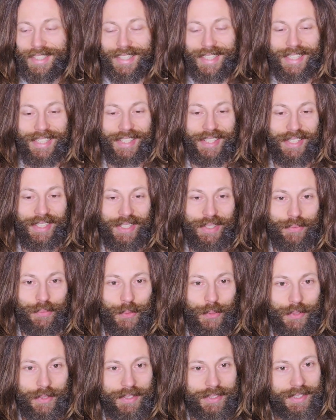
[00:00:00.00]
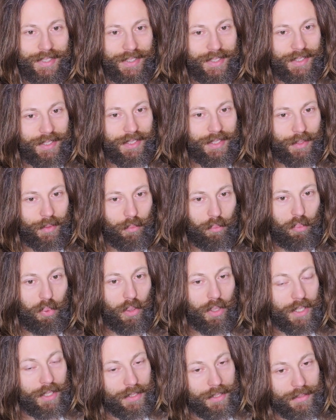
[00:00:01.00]
He would
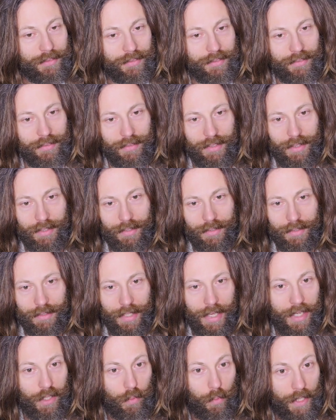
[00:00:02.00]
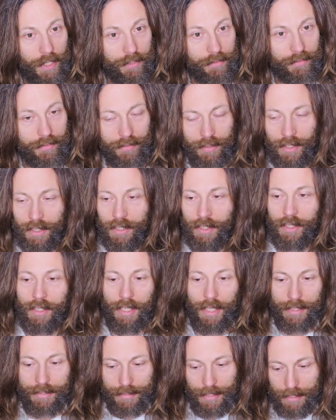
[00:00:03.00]
boil it in egg white,
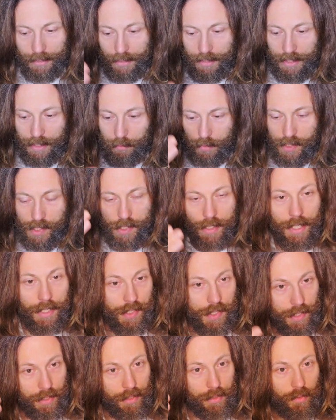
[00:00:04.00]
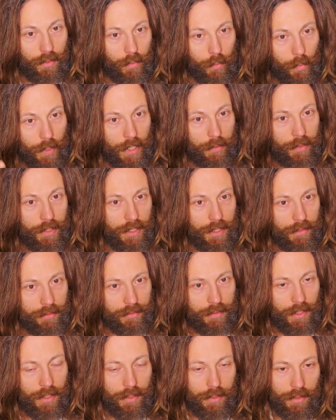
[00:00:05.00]
and then he would slice it on very
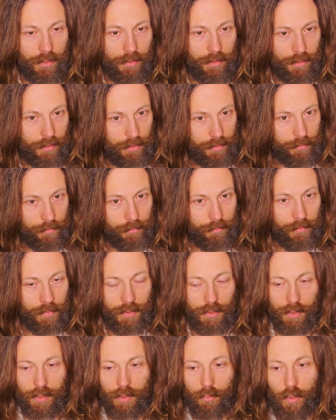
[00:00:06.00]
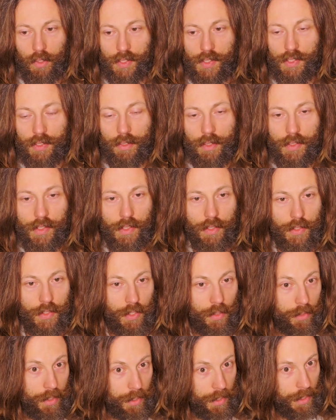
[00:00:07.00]
thin morsels
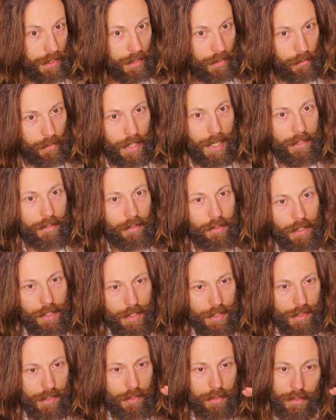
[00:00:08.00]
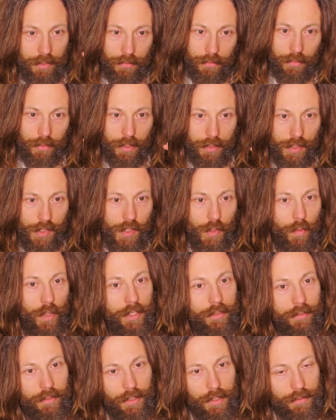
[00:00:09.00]
so that he could analyze the different
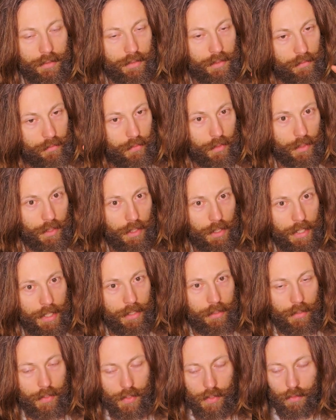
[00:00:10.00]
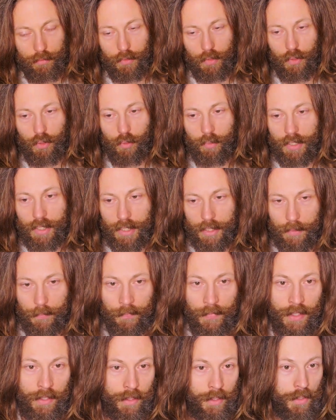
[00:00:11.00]
strata, the different layers of the human eye.
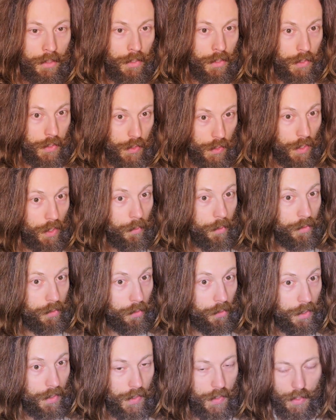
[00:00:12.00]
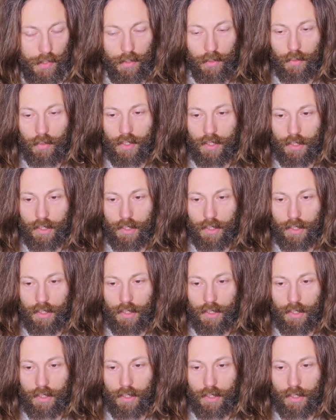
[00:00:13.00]
So in doing so, he